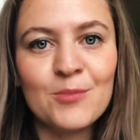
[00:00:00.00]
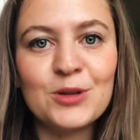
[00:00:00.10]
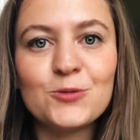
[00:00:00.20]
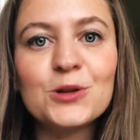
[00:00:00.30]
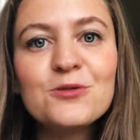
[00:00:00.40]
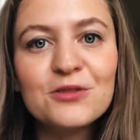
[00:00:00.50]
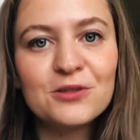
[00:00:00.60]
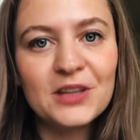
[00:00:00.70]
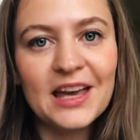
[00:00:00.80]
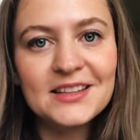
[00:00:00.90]
But what we
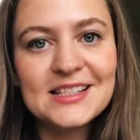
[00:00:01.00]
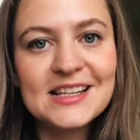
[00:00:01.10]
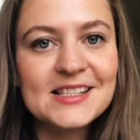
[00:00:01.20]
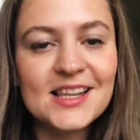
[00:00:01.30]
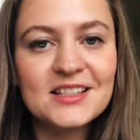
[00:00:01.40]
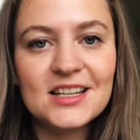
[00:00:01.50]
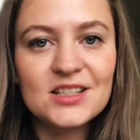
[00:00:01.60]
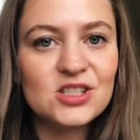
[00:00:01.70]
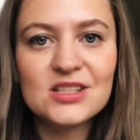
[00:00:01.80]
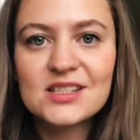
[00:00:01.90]
forget is that
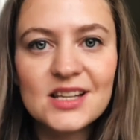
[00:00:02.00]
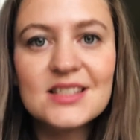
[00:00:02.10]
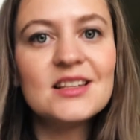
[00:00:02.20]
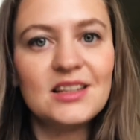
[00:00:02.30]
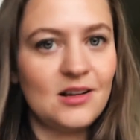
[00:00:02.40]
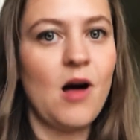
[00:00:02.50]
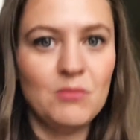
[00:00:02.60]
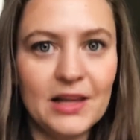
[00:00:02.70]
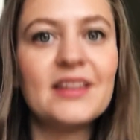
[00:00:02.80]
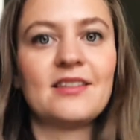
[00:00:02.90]
it just doesn't come
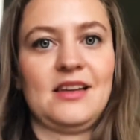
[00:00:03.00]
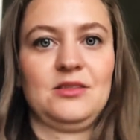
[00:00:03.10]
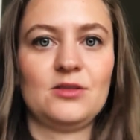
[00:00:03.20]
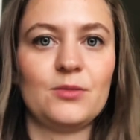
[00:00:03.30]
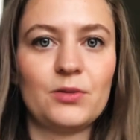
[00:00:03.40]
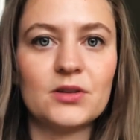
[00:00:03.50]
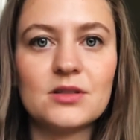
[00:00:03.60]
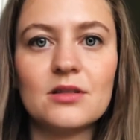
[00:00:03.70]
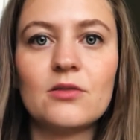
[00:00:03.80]
like that to a person.